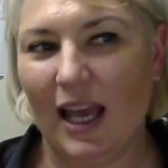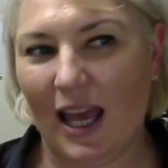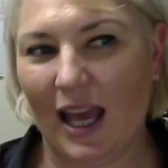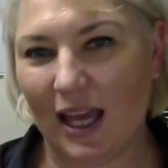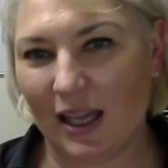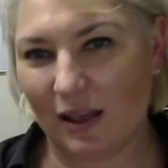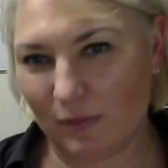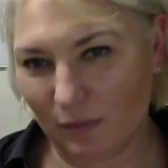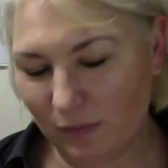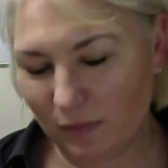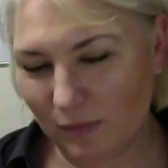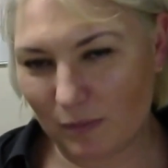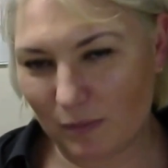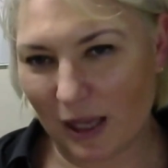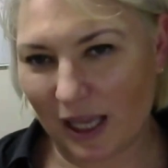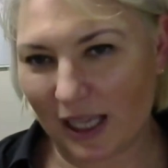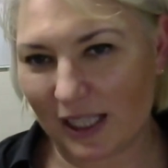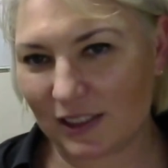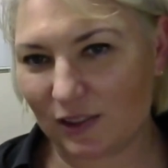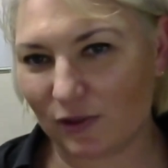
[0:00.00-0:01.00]
and
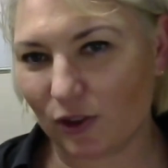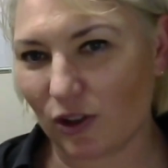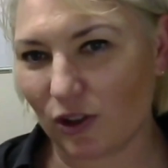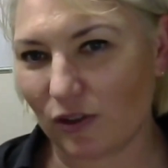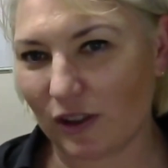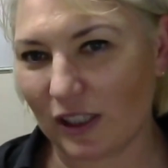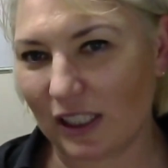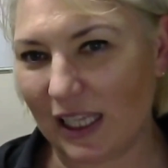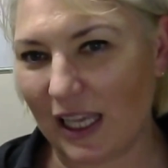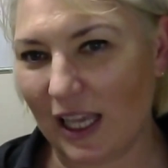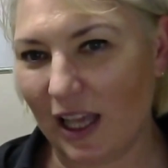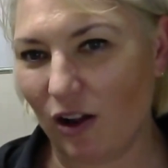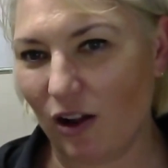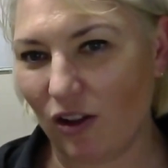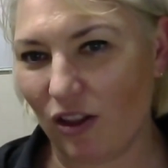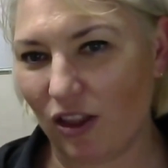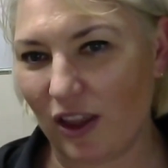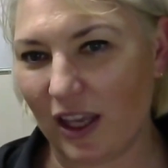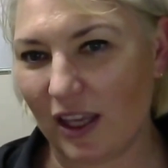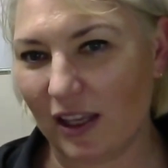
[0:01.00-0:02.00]
makes for a really
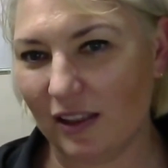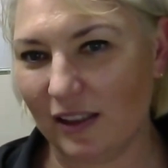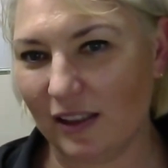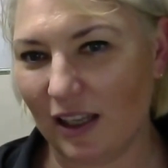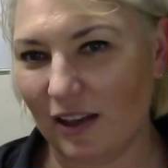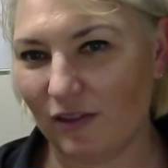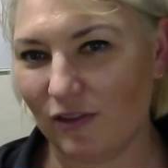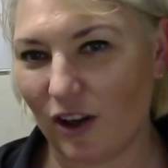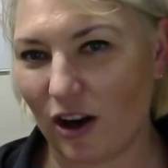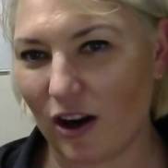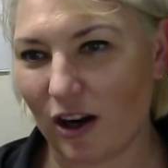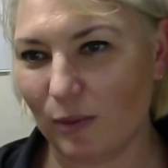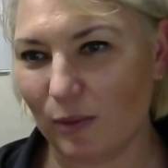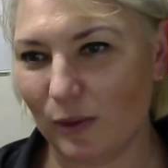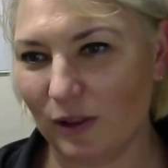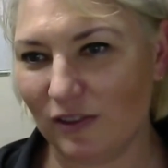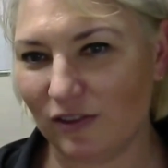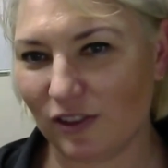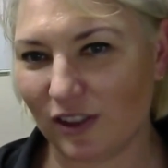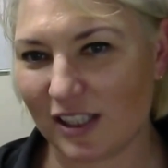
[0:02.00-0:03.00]
healthy
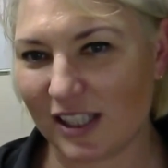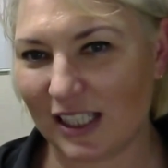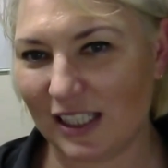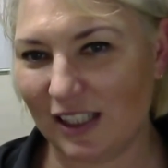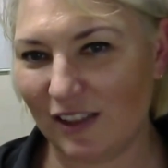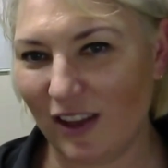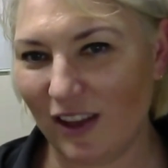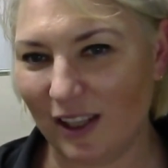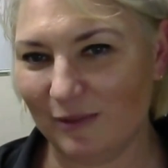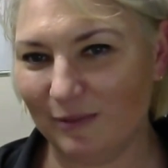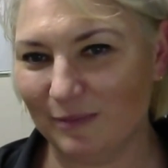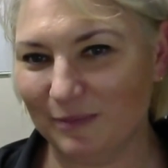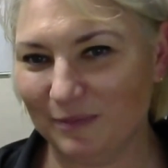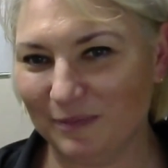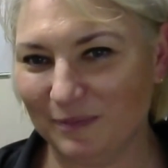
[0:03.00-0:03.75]
environment for us to live in.